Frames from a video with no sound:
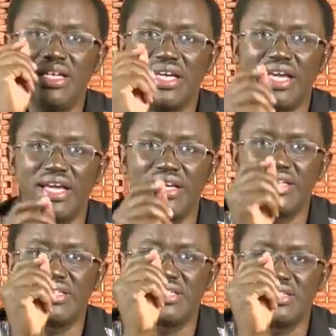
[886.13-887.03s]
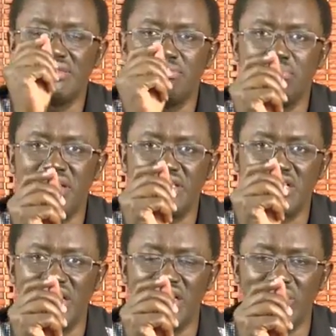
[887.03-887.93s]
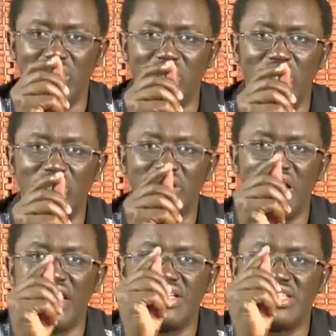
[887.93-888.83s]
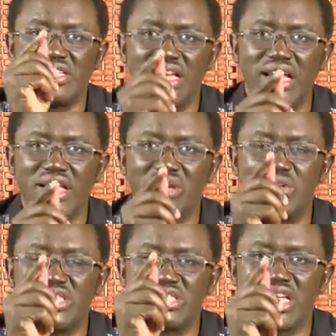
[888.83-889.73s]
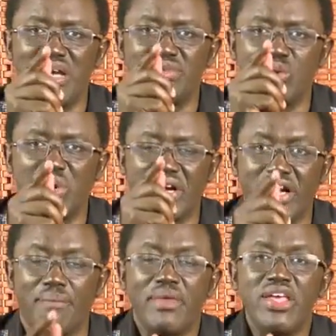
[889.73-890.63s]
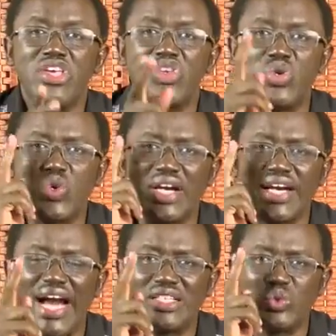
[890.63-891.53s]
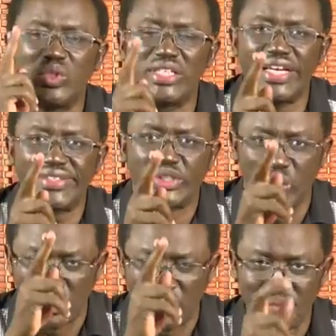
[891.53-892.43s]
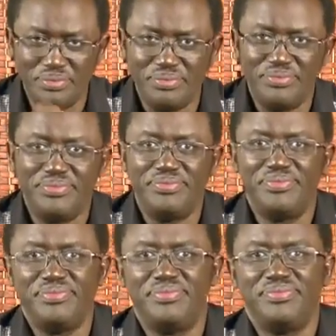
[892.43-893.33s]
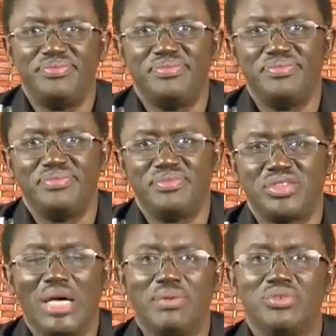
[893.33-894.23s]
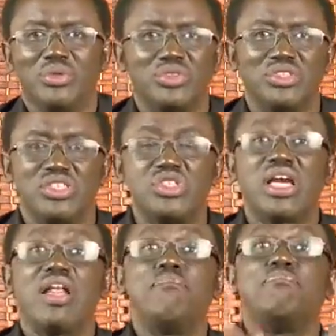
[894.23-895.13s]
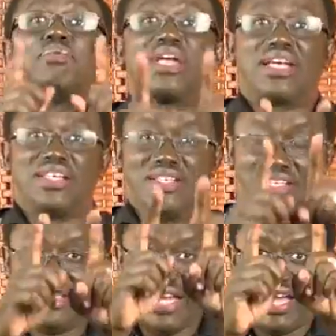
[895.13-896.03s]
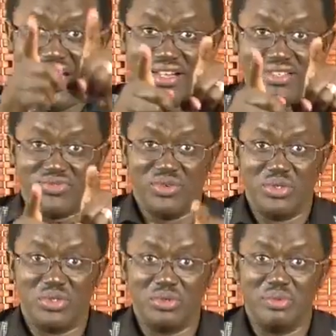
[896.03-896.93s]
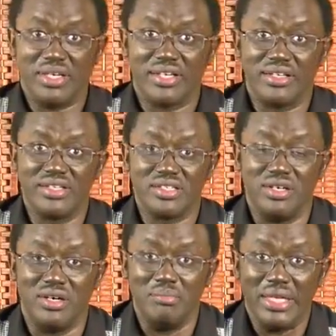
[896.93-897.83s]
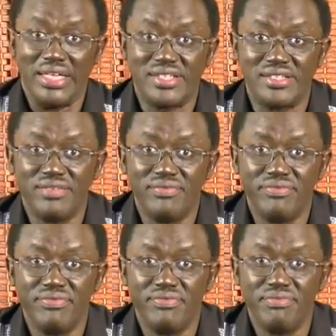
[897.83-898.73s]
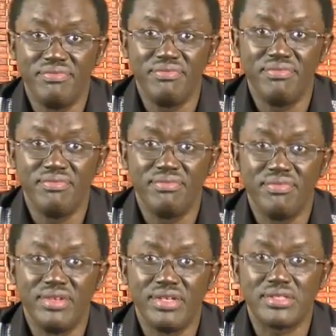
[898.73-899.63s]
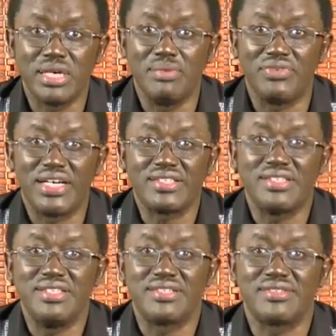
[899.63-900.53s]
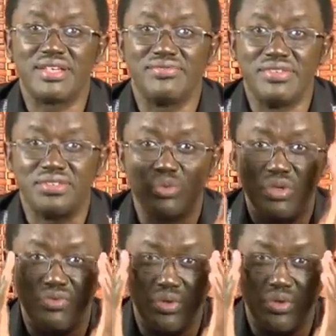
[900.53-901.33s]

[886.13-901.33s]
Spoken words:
has been turned on and it's telling you it's time to wake up. You got to let go some of those things. You got to break the eggs for you to make this omelette. Some of us in the service, we've